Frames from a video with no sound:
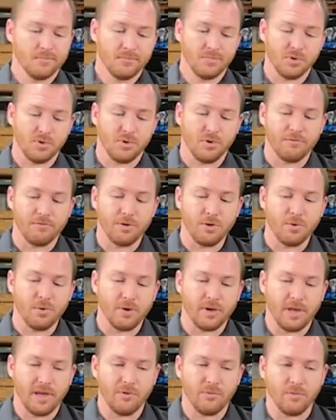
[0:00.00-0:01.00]
So if
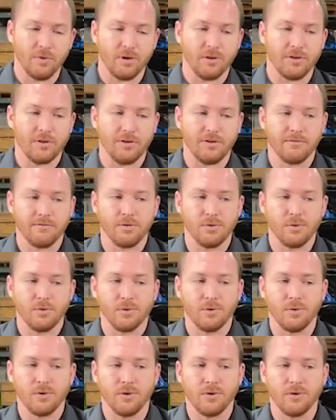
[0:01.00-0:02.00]
you get rid of
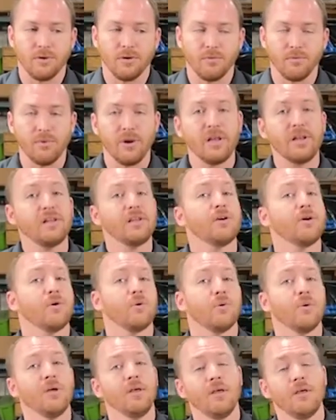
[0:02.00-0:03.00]
your
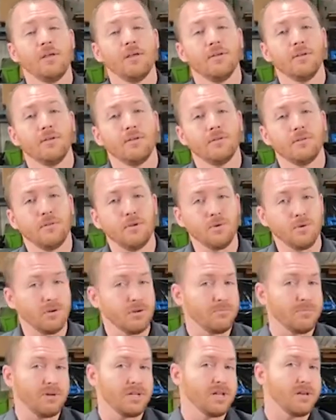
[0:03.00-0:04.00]
radio, you
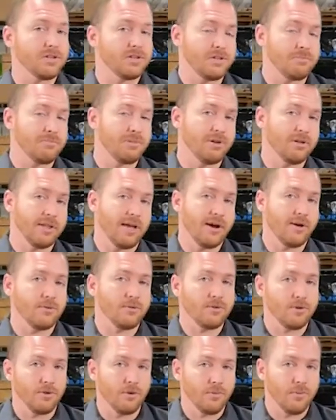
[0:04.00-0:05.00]
could potentially pull out
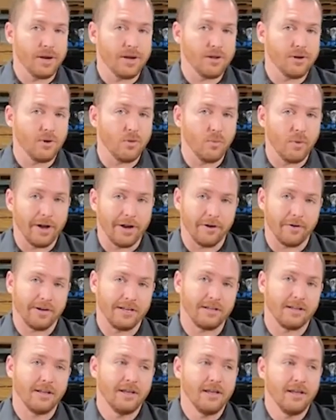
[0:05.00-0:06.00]
your radio
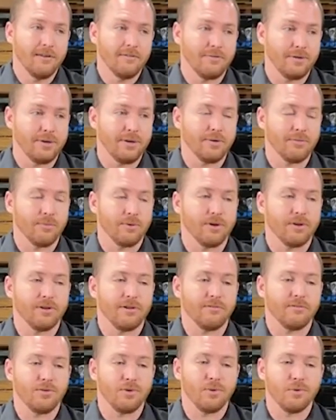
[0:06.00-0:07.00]
wiring. If you get rid
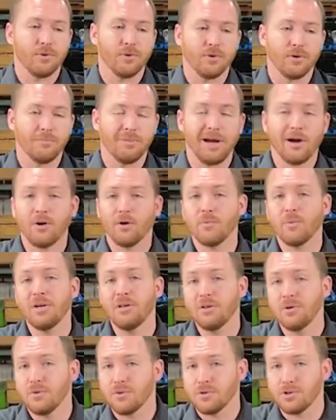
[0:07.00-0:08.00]
of your power
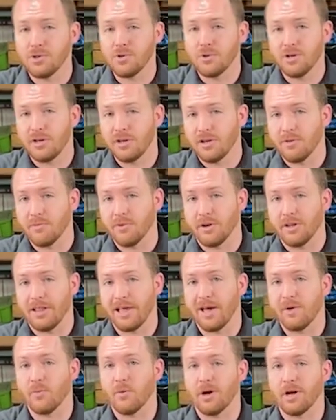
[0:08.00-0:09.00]
windows, you could get rid of
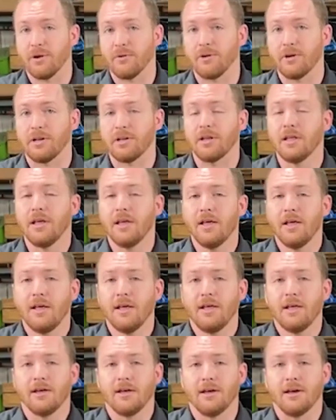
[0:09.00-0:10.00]
that wiring.
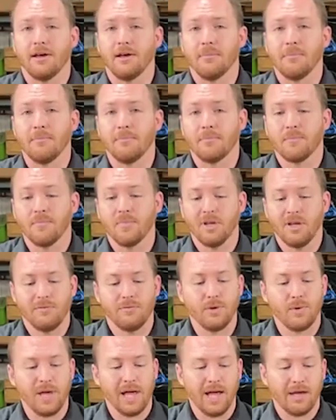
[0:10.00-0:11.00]

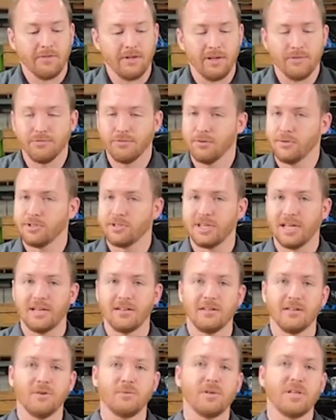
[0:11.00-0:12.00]
If you have a full
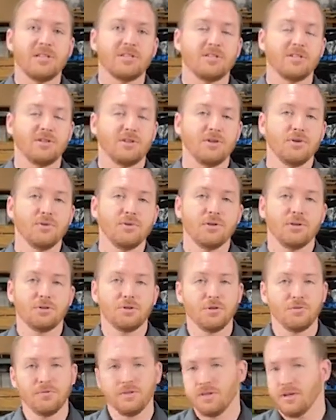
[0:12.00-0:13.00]
standalone ECU
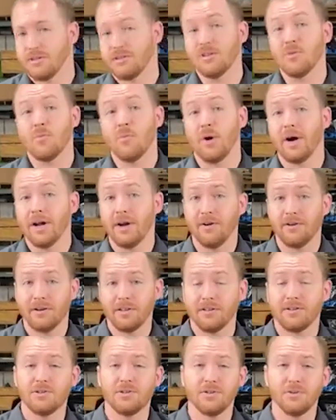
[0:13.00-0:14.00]
that you've custom wired
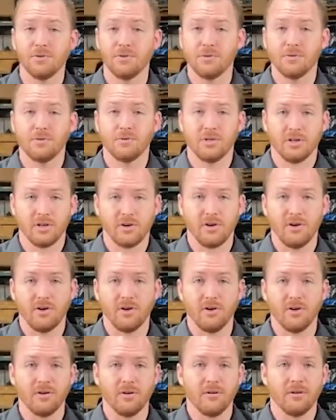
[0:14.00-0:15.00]
into the
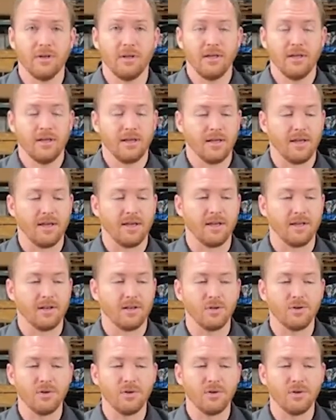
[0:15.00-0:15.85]
car and